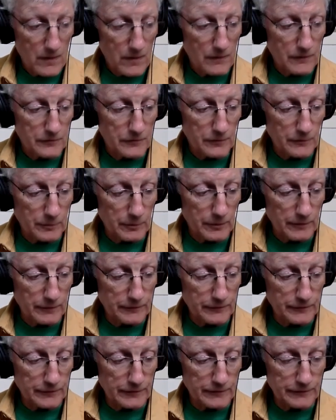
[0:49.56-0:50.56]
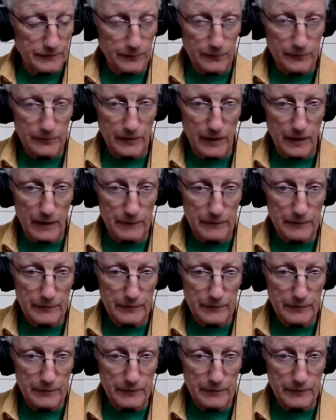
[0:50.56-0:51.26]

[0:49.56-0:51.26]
So play D 4 times.